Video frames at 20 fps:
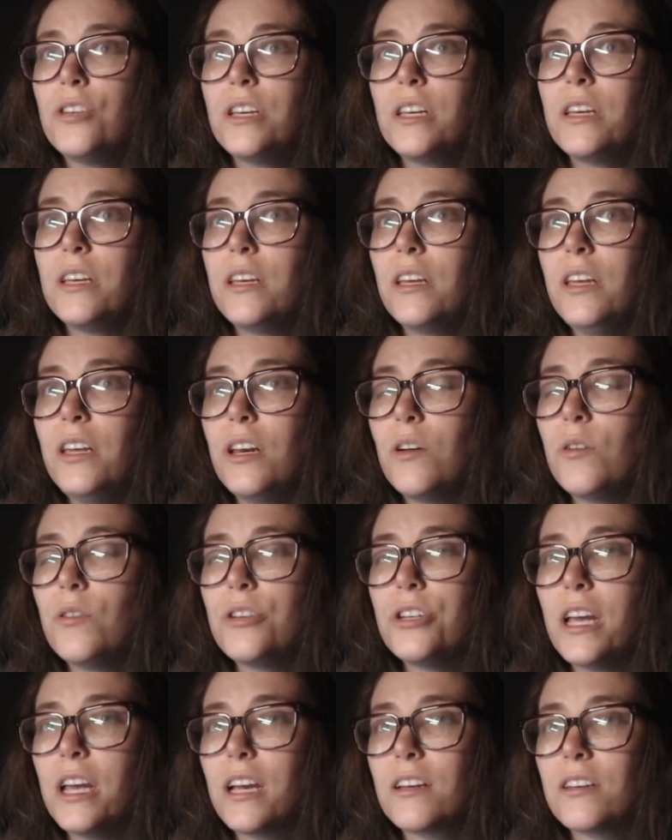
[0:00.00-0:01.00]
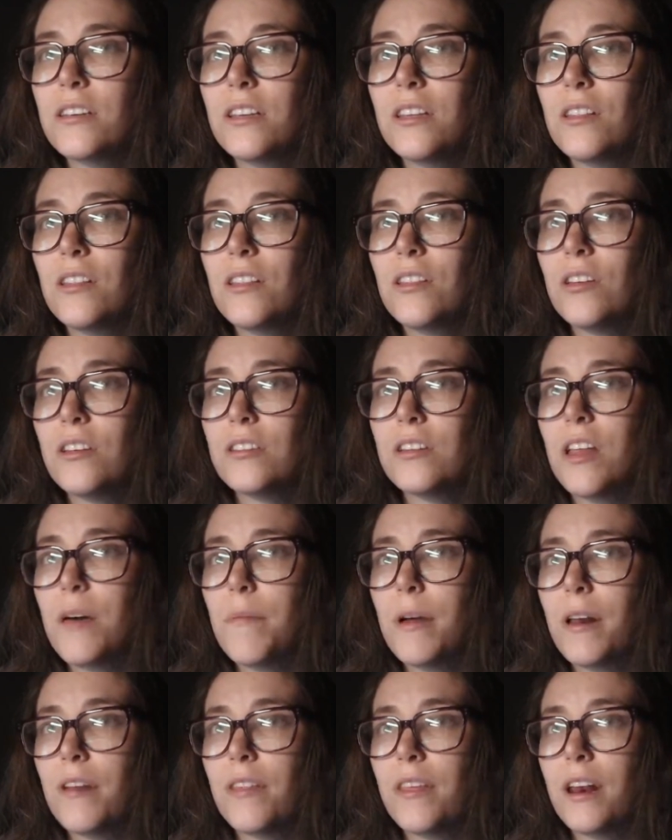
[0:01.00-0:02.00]
She actually looks a
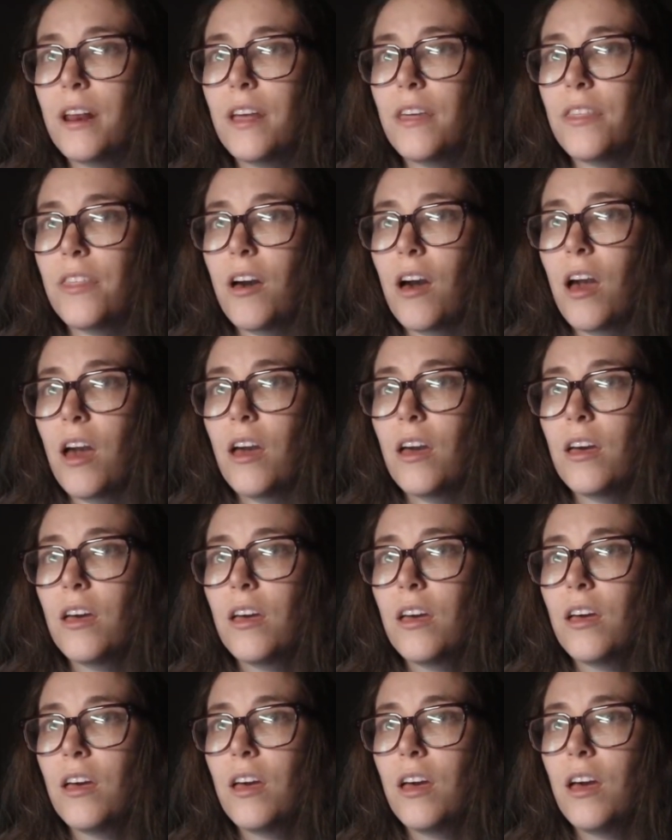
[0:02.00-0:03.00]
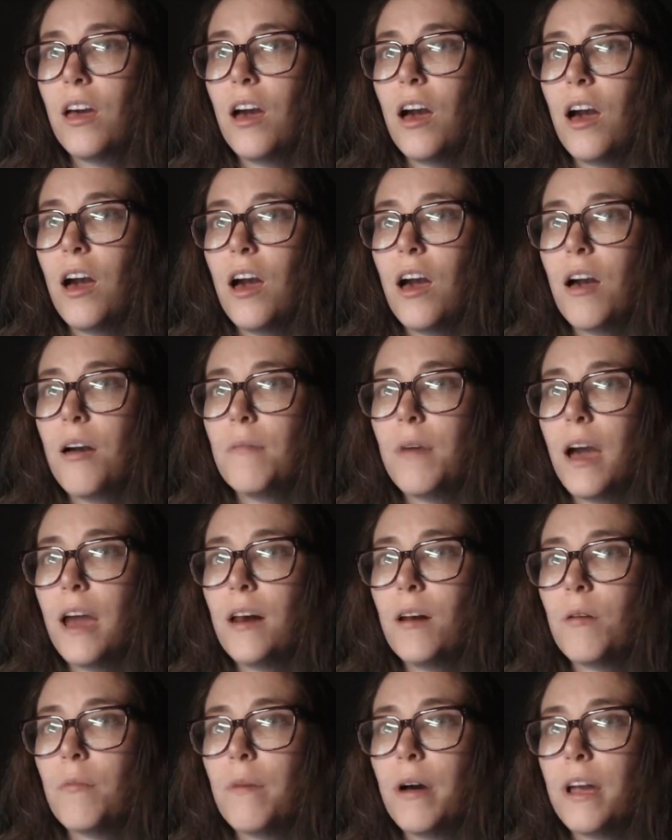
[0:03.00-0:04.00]
lot better than I thought.
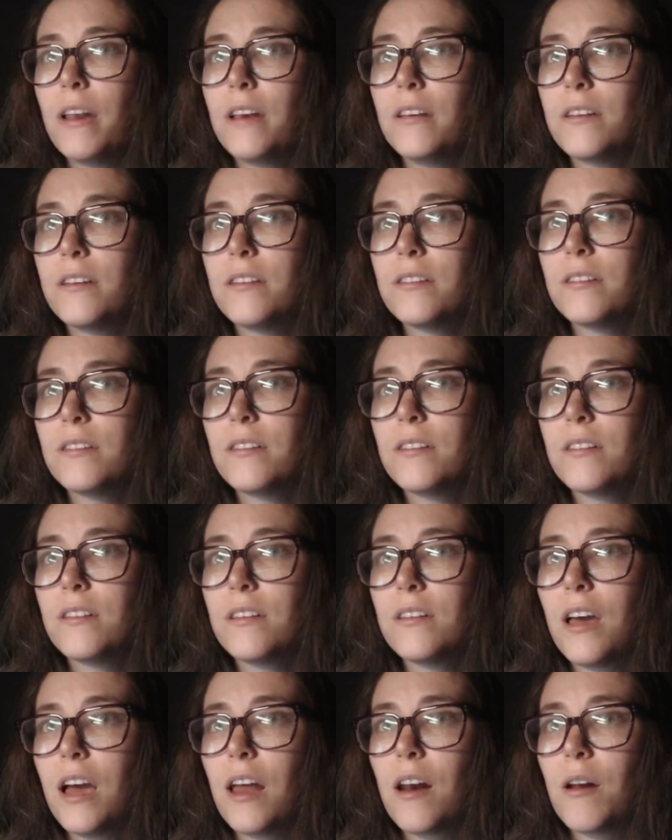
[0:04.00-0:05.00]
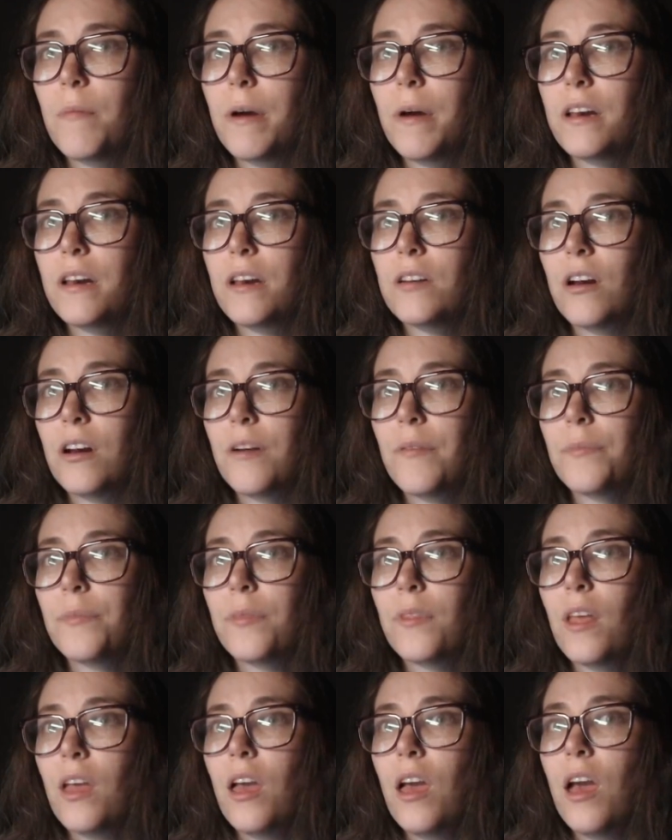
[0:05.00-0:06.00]
I don't mind her.
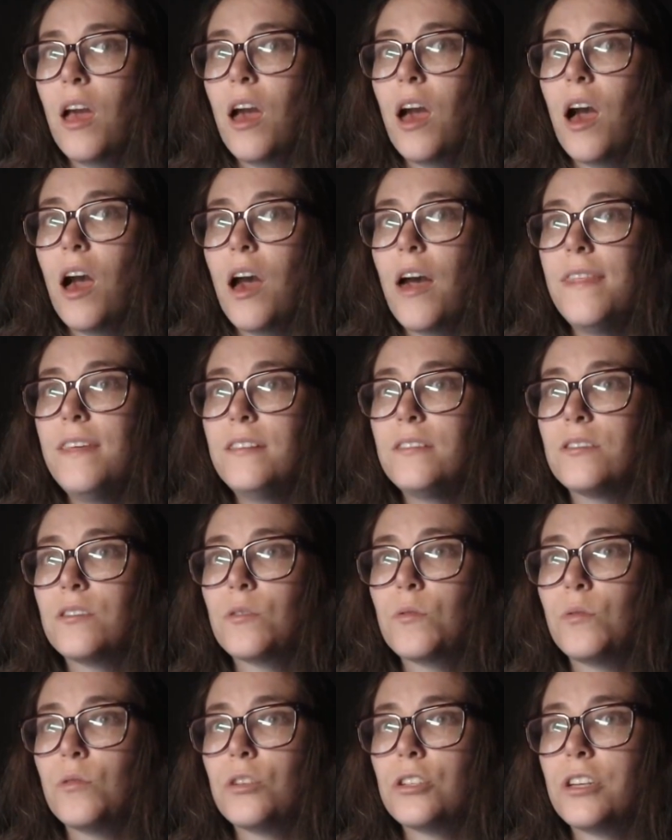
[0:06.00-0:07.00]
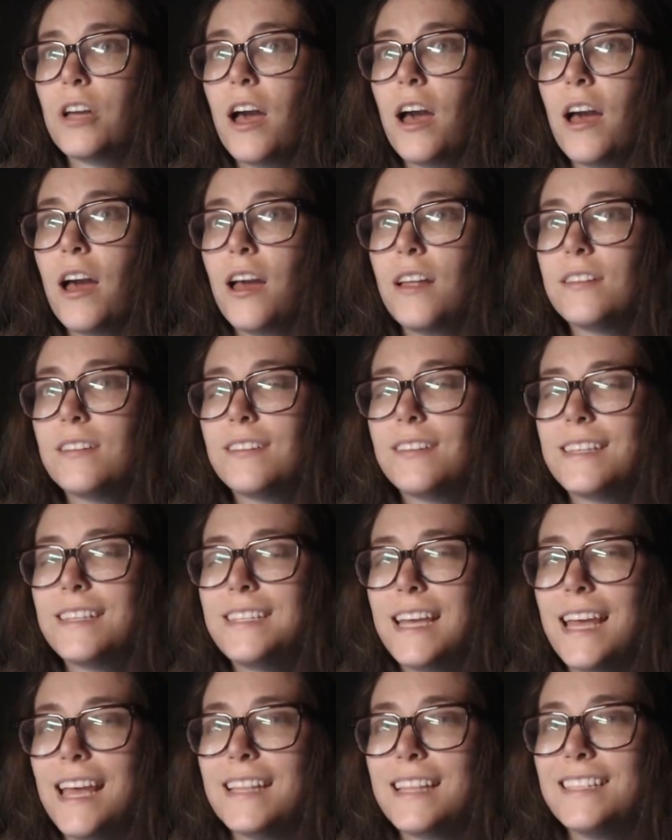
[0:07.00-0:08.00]
This is a cool shot.
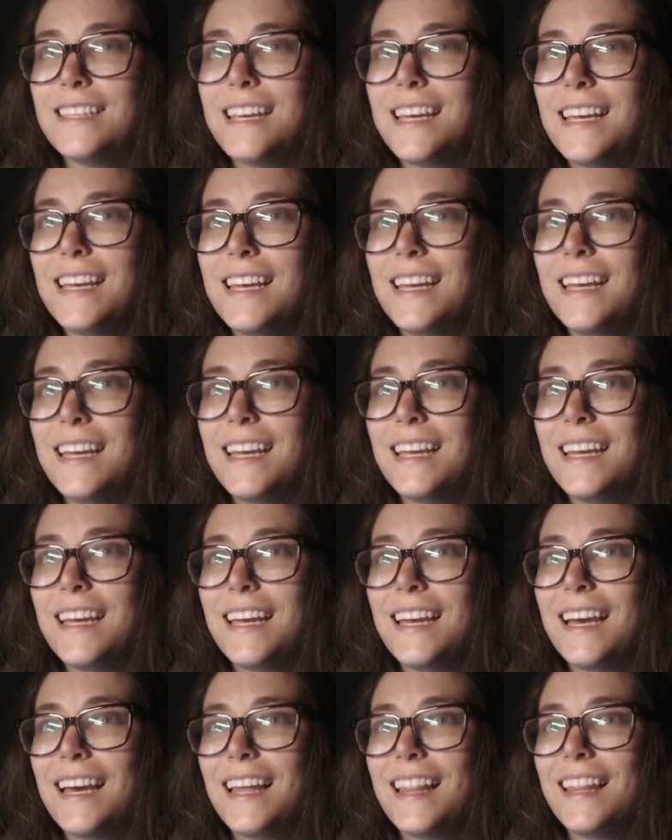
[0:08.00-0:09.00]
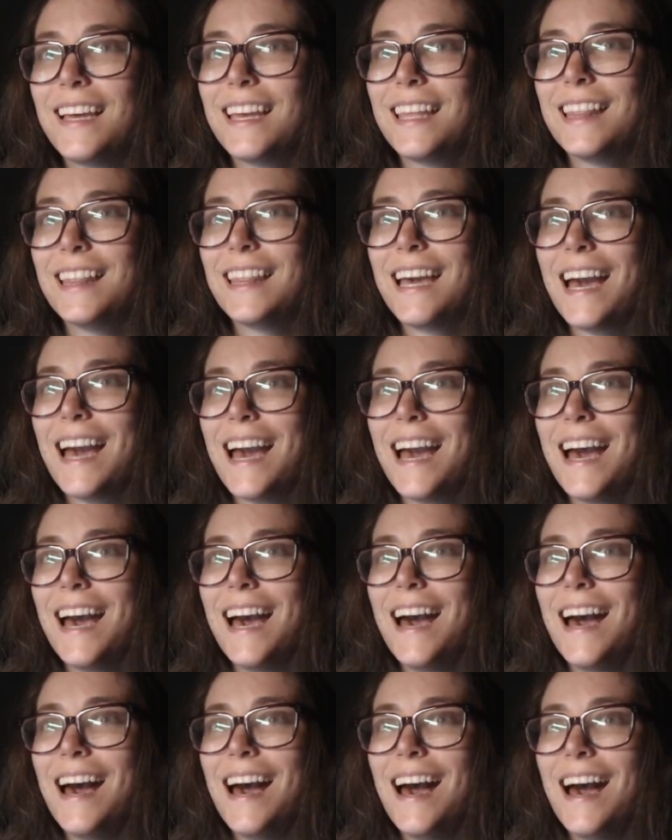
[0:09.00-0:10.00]
The dancing. Look at that.
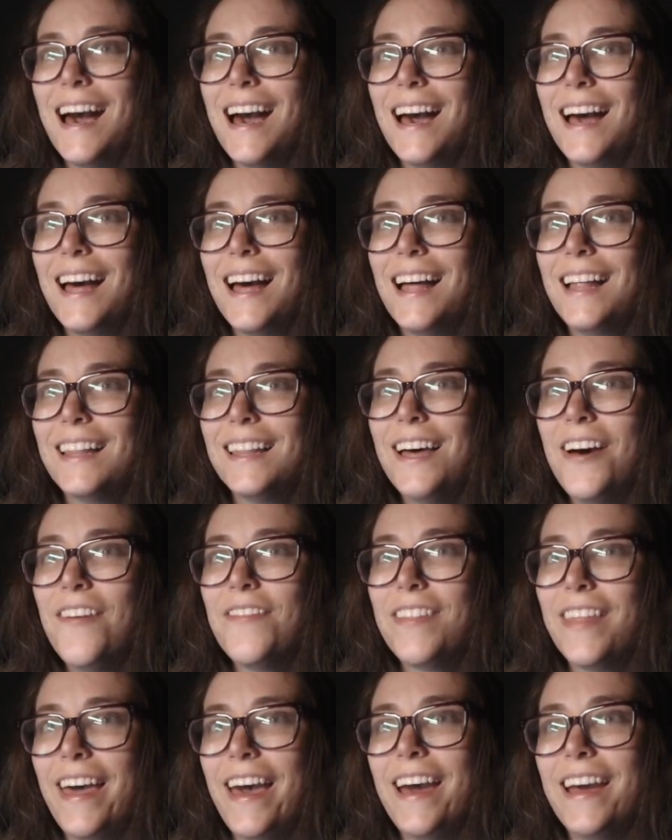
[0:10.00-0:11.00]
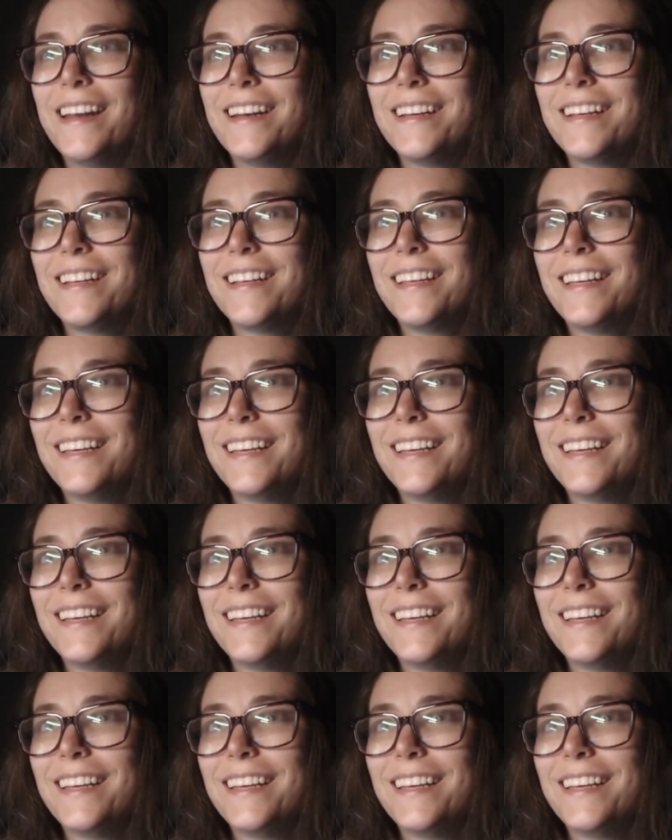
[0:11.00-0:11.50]
I love that.